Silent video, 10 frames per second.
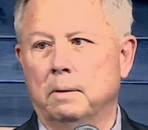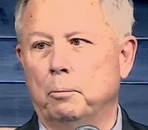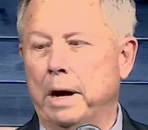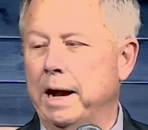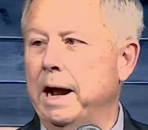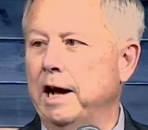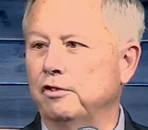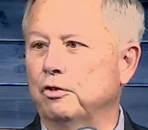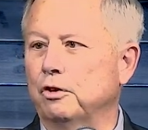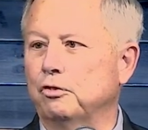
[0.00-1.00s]
Brad
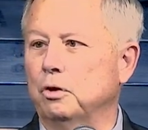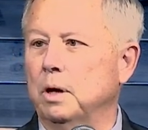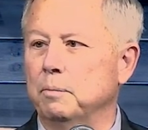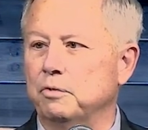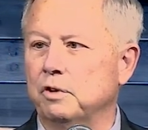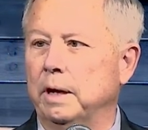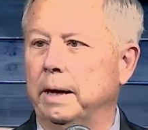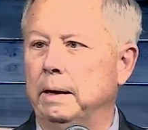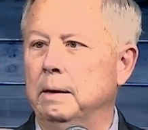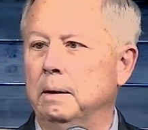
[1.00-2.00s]
Ashford stood up and
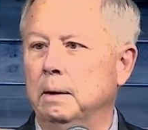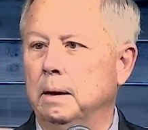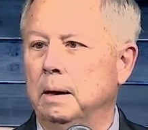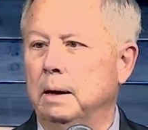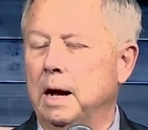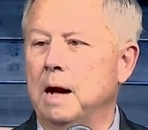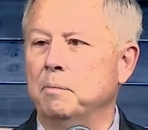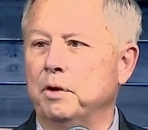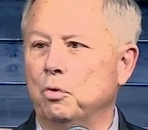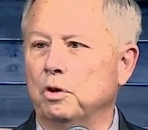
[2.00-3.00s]
said,
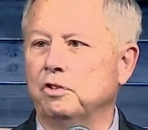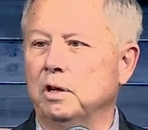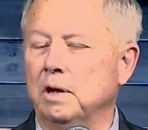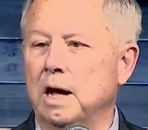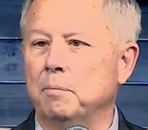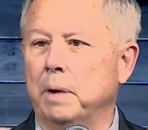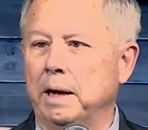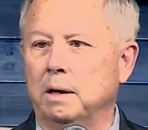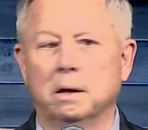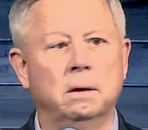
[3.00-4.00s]
I'm endorsing Don
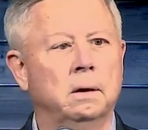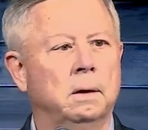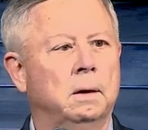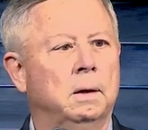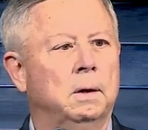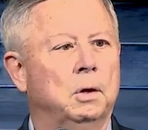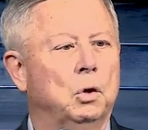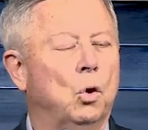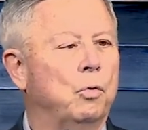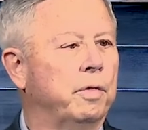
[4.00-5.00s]
Bacon
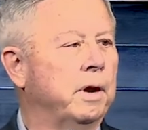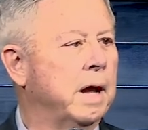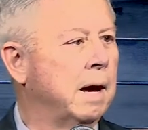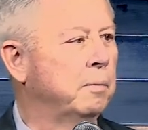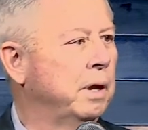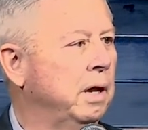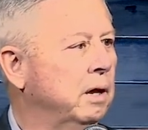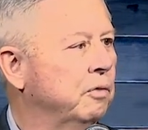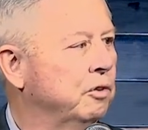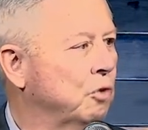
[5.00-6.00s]
over the
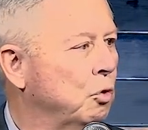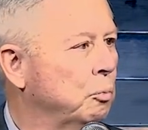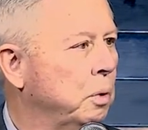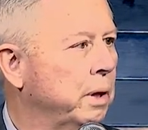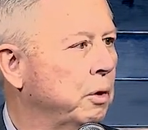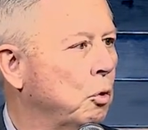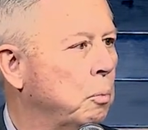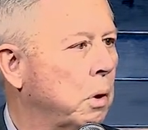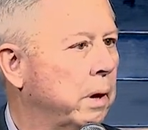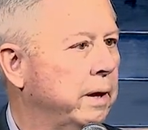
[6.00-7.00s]
nominee of his own political
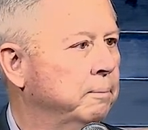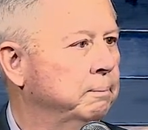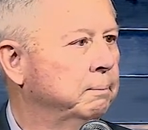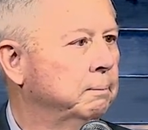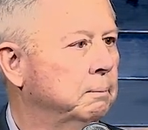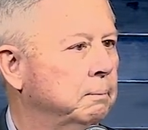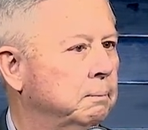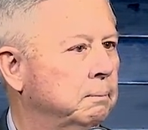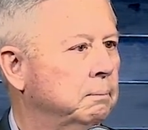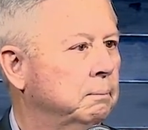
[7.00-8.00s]
party.
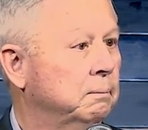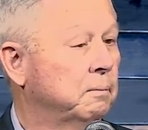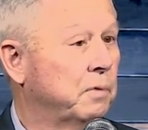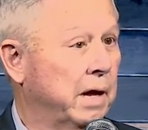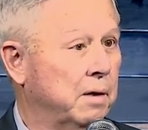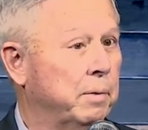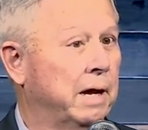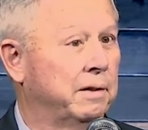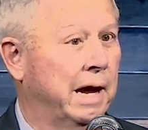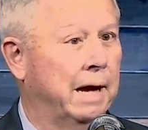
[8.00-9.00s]
Think
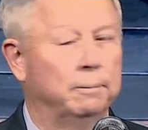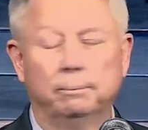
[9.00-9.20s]
about that.